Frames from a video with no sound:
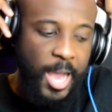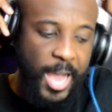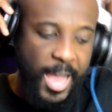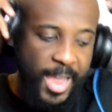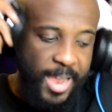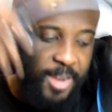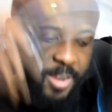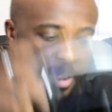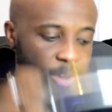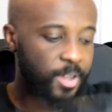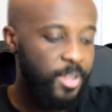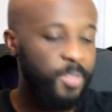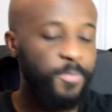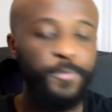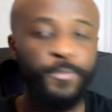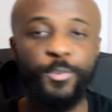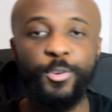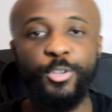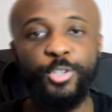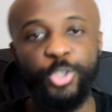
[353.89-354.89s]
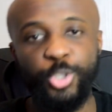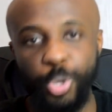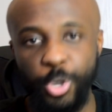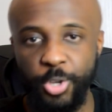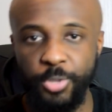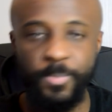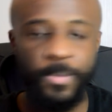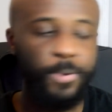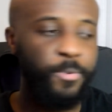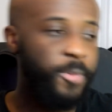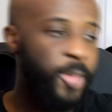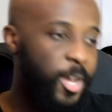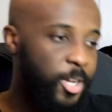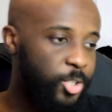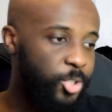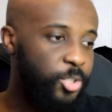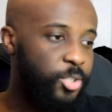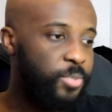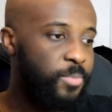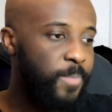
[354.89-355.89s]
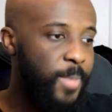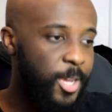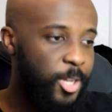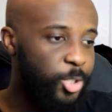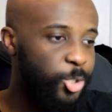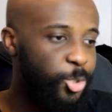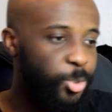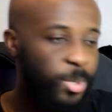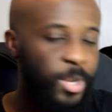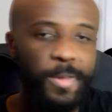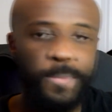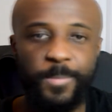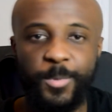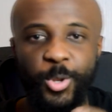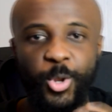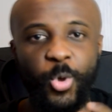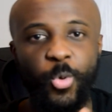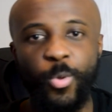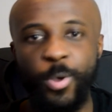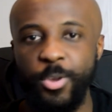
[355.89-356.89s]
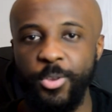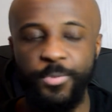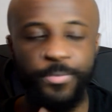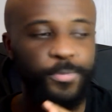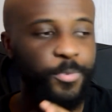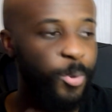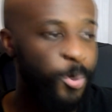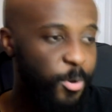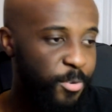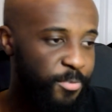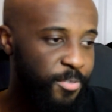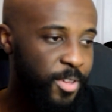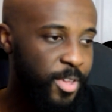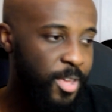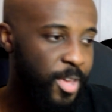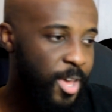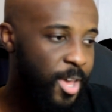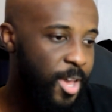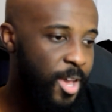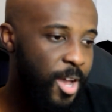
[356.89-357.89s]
And if you enjoyed my reaction, make sure you let me know what you thought of it.